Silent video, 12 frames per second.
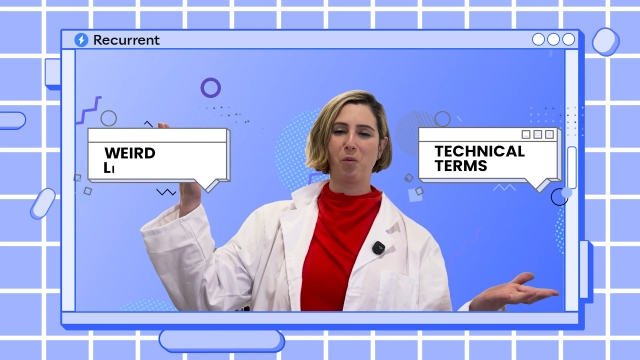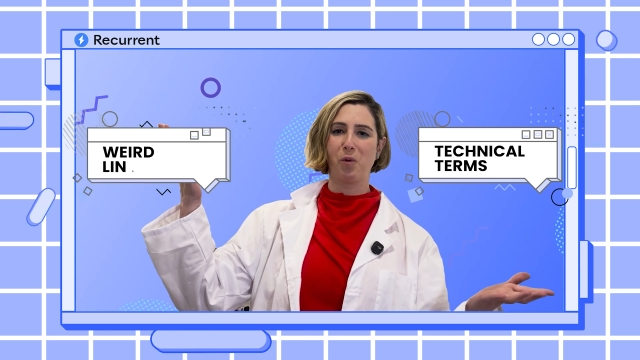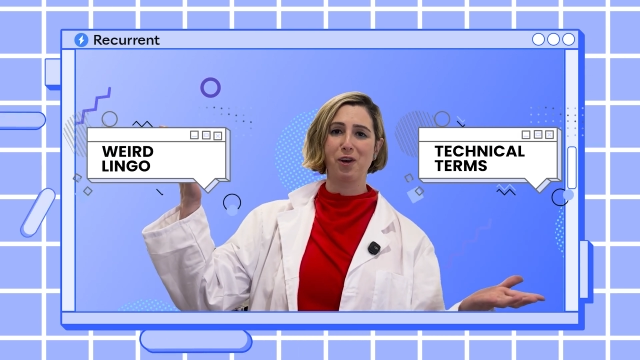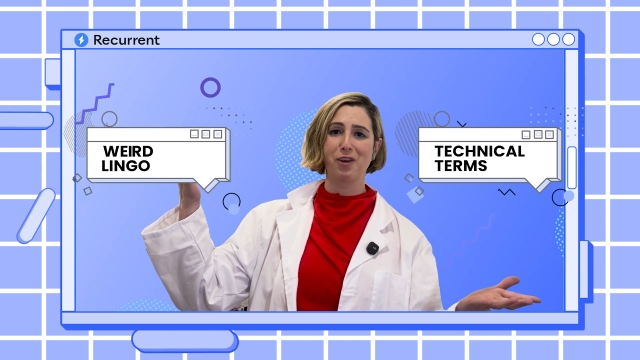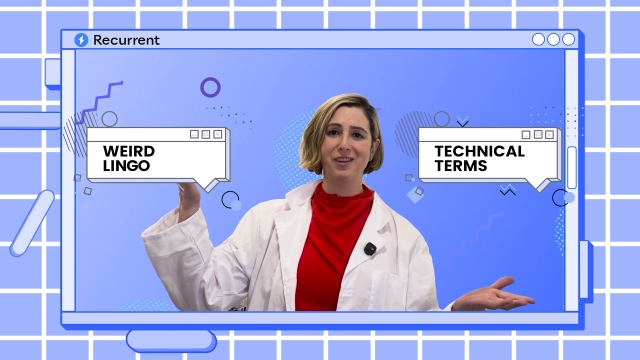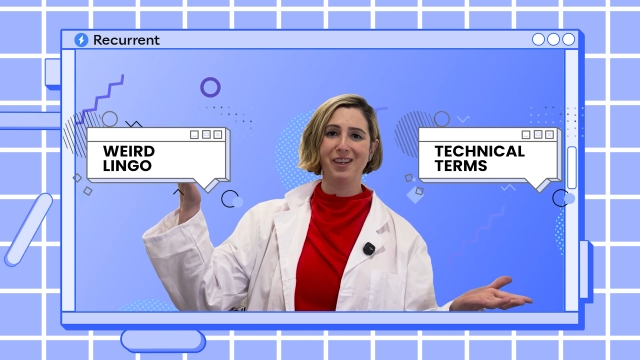
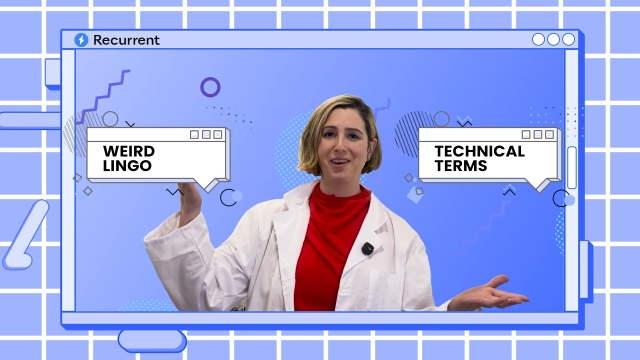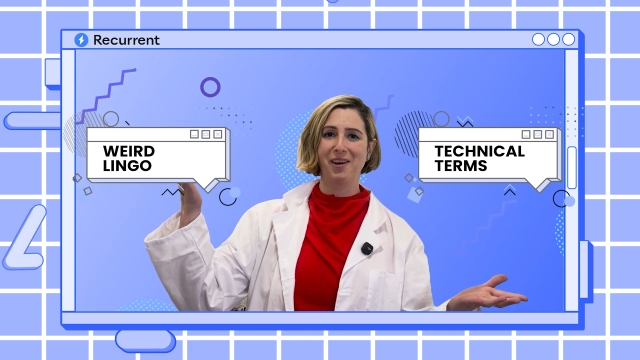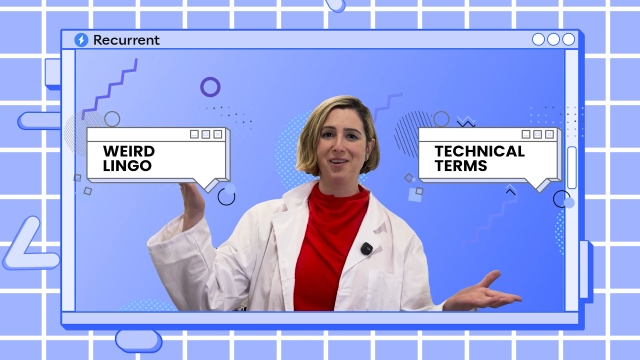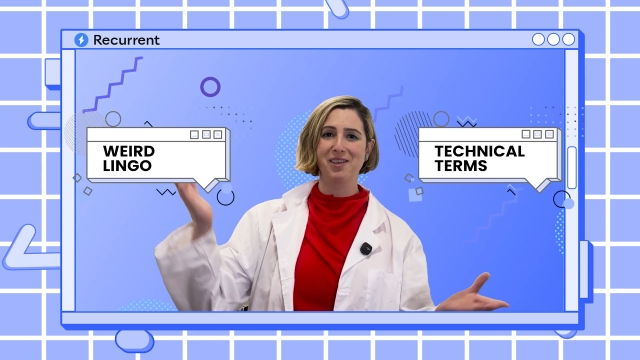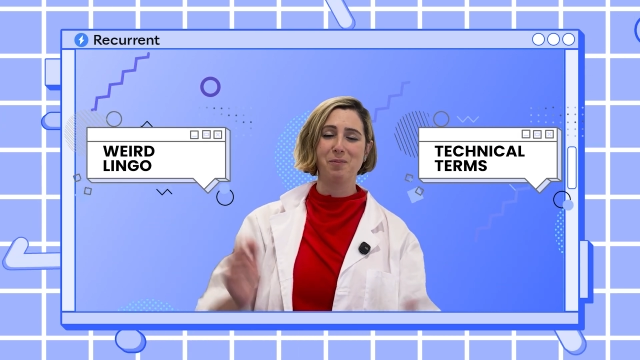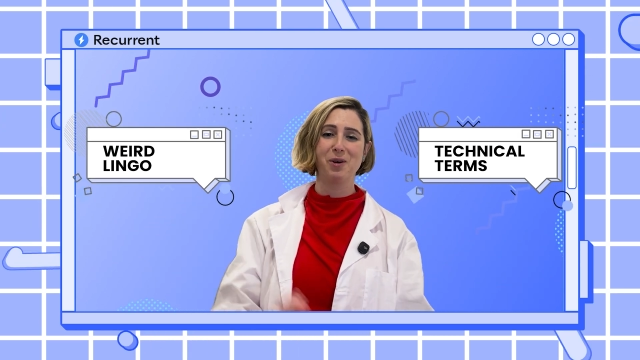weird
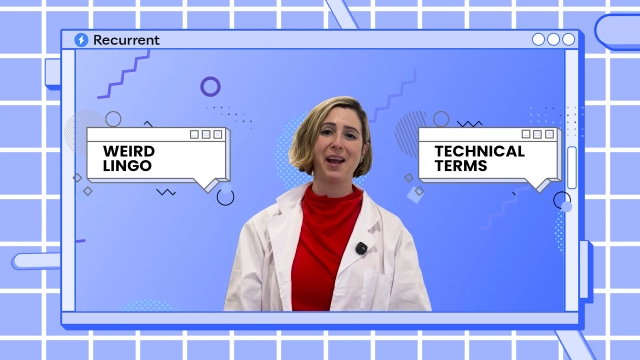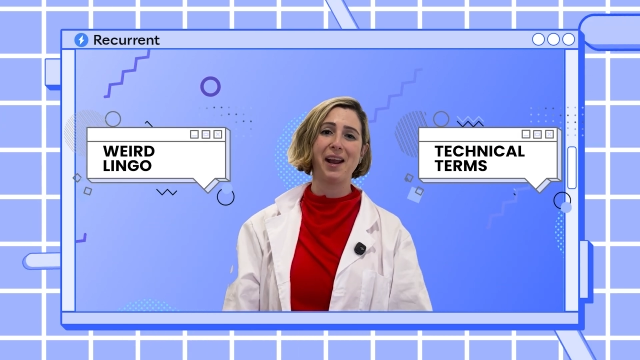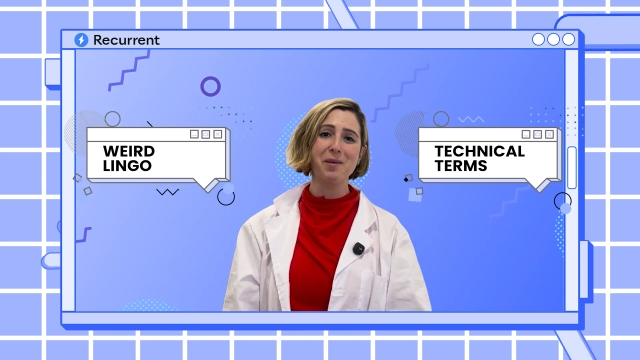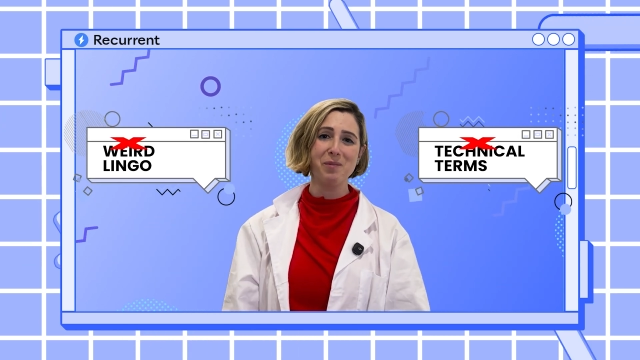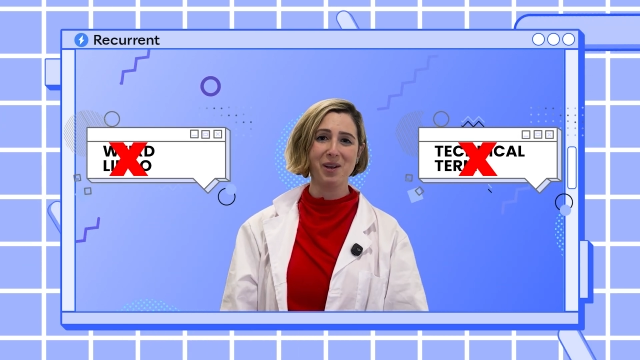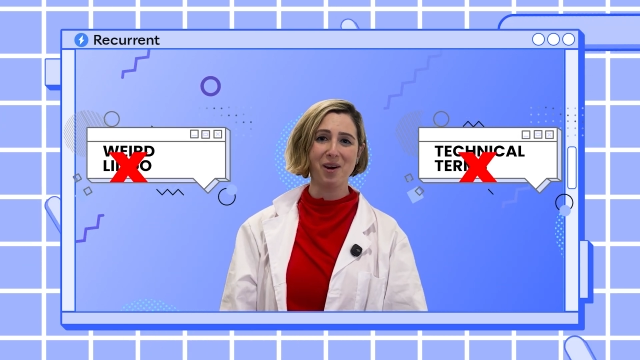lingo to put
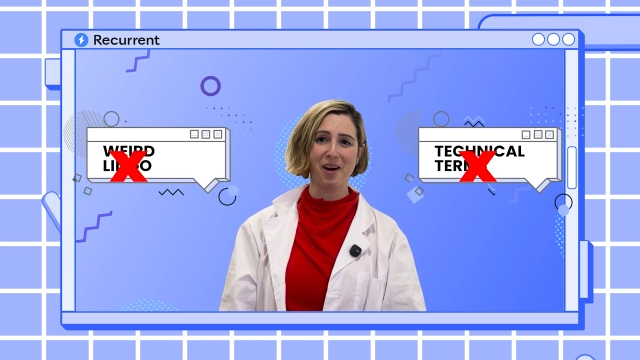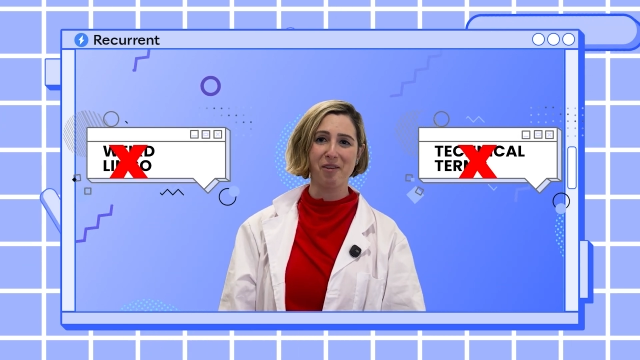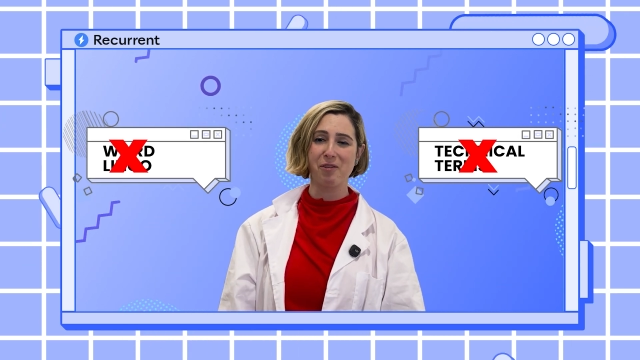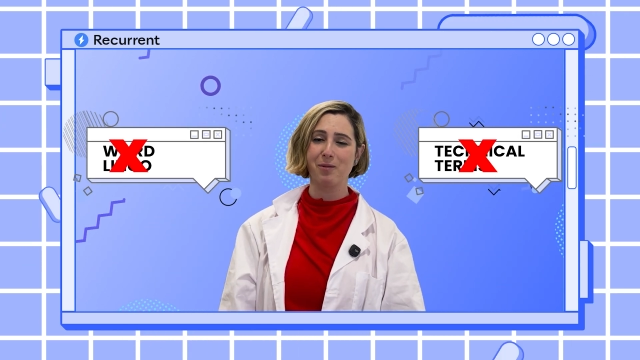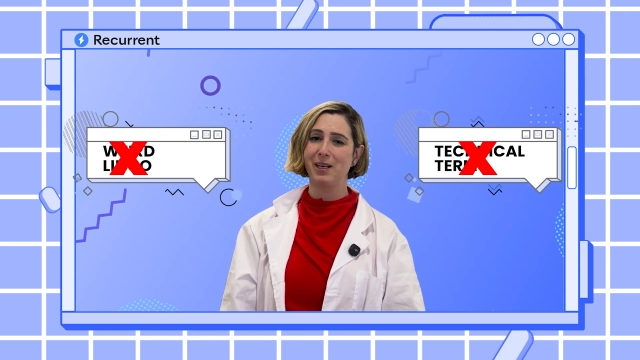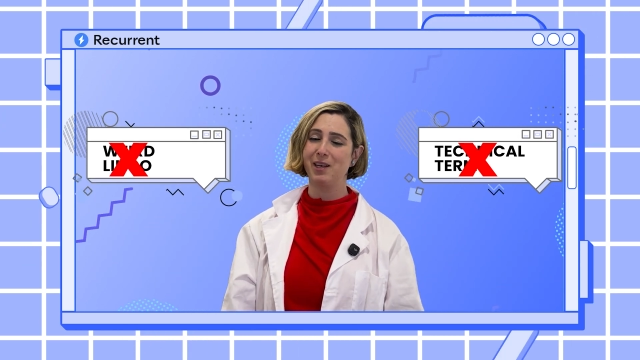anybody
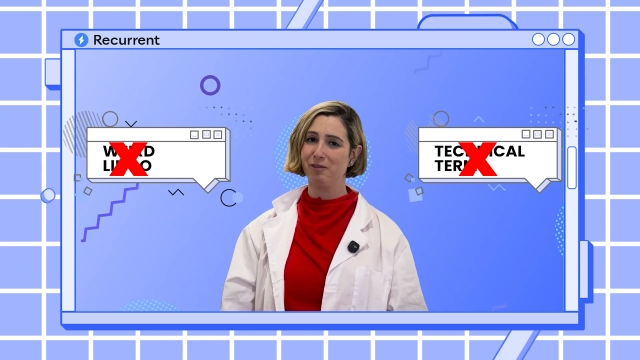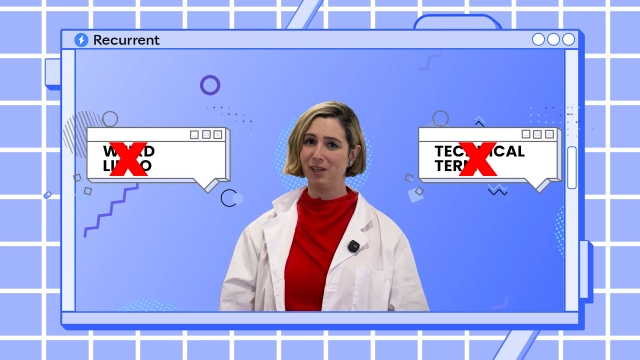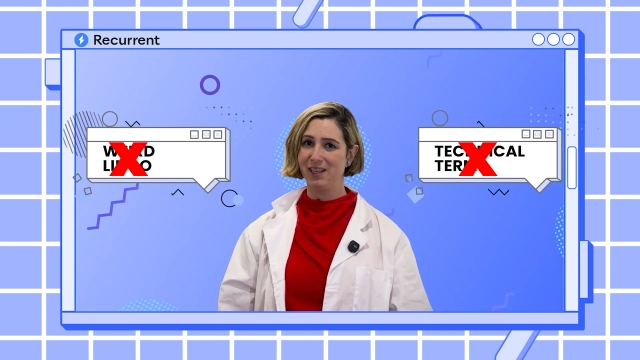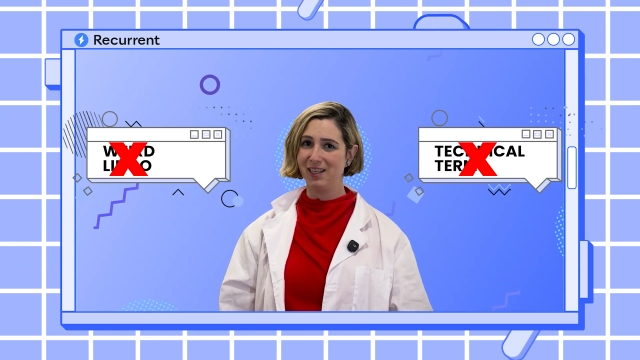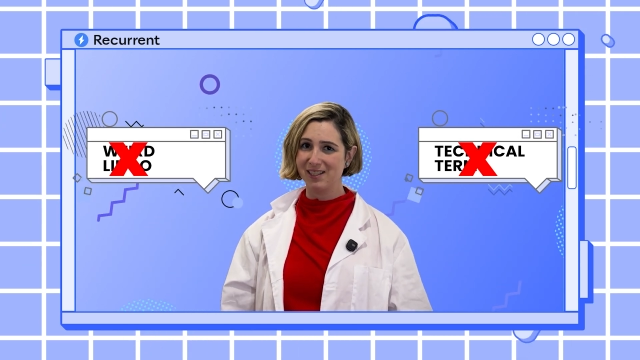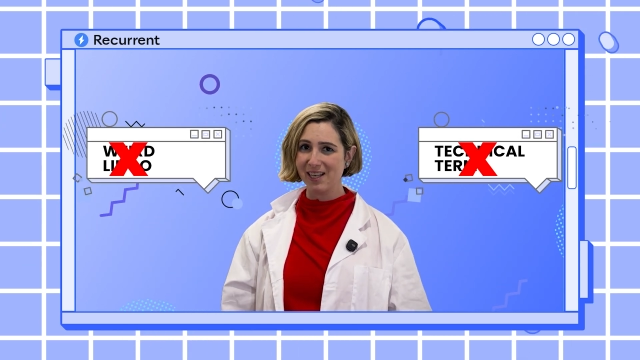off from getting
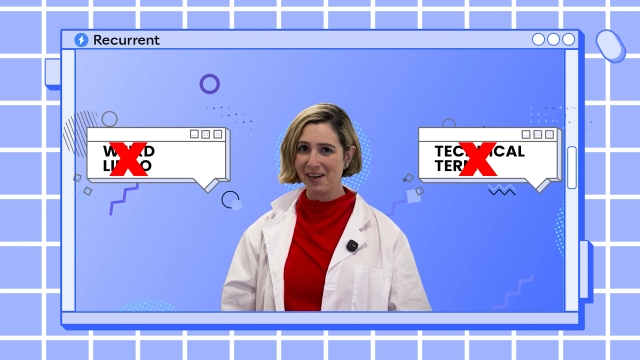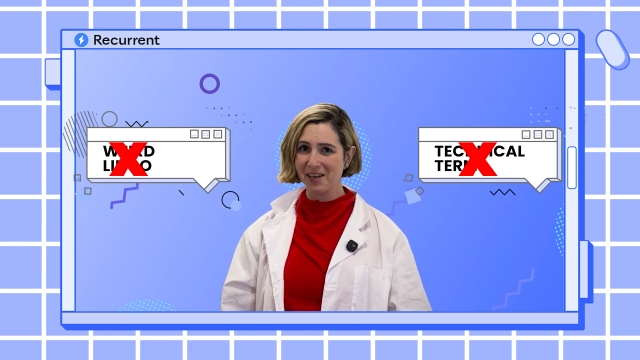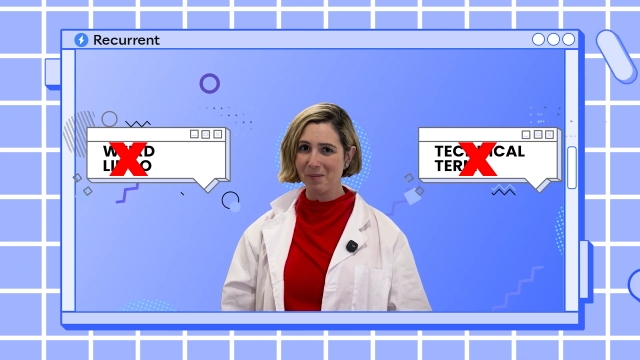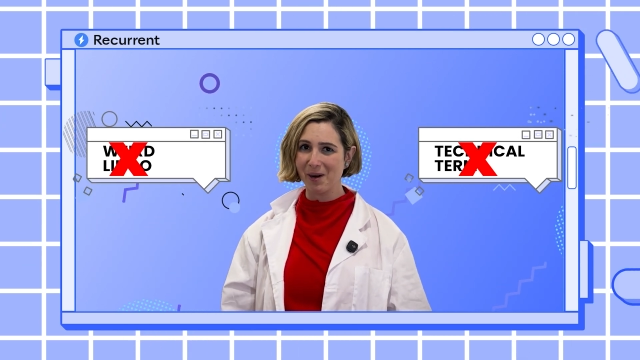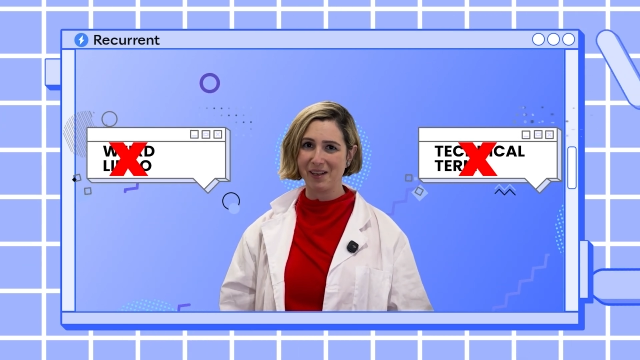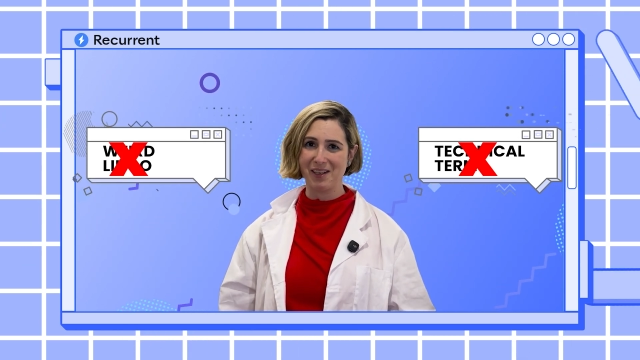really excited
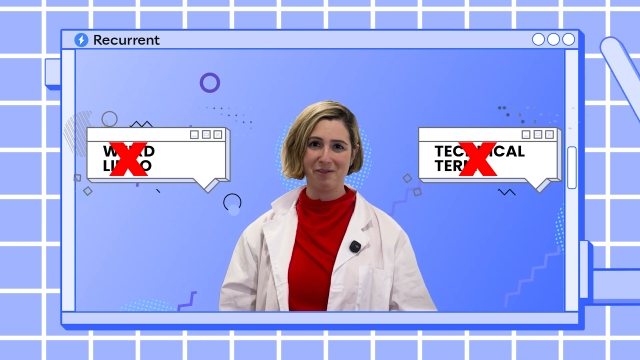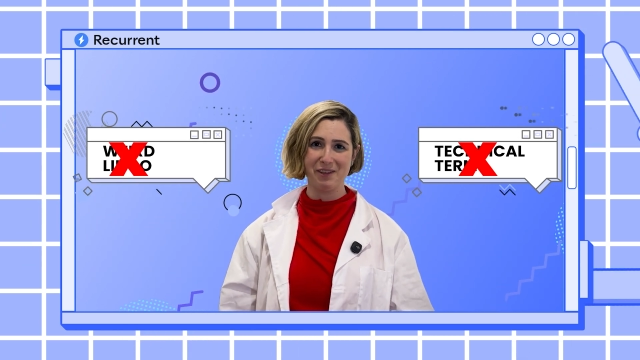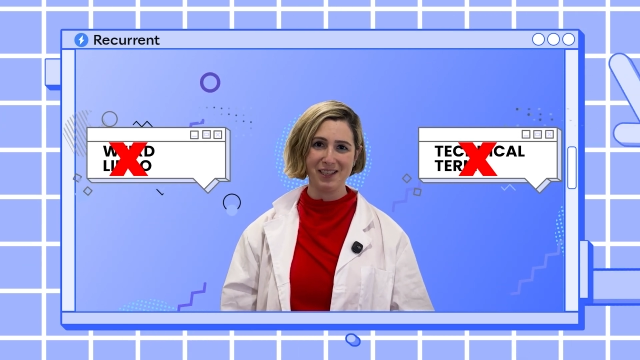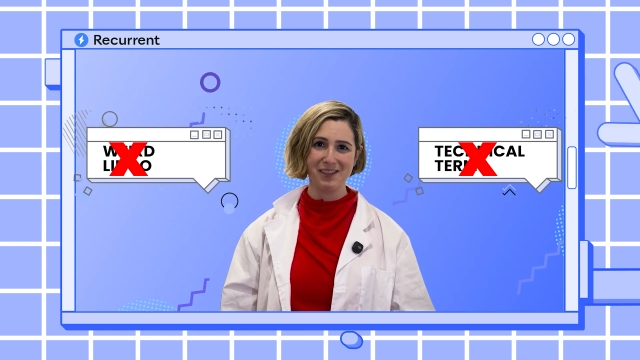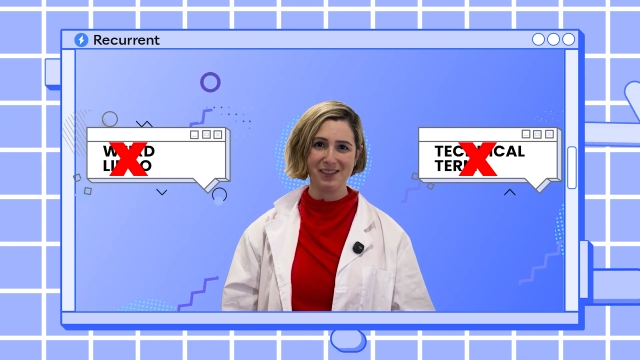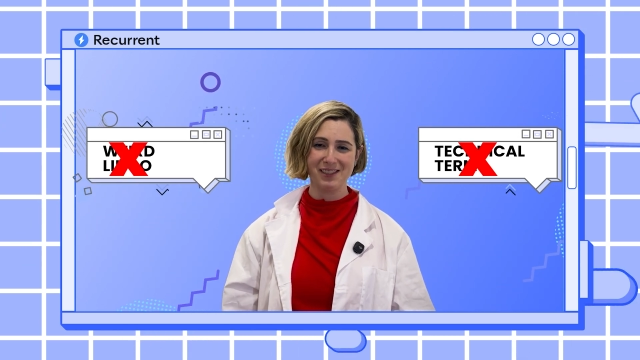about
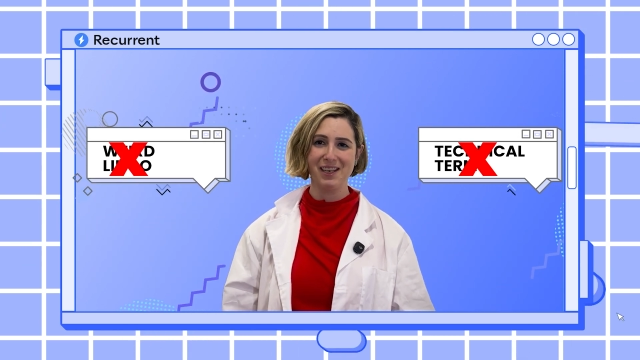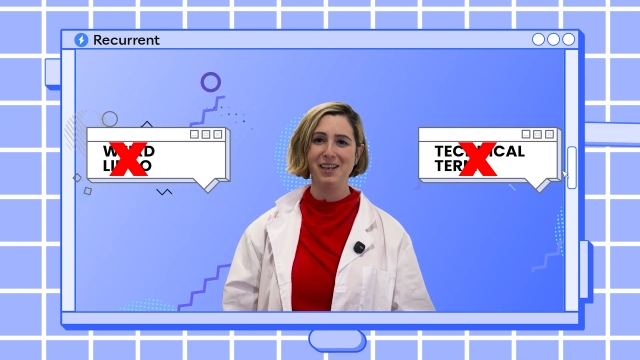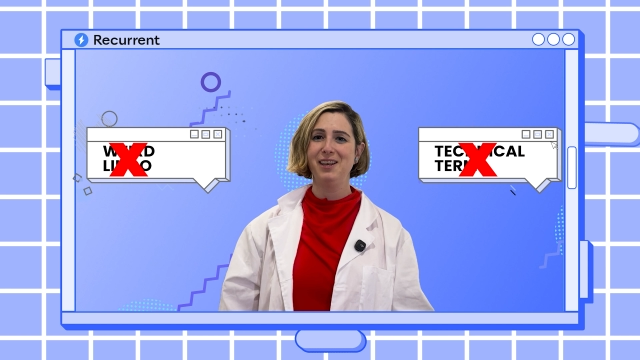EVs.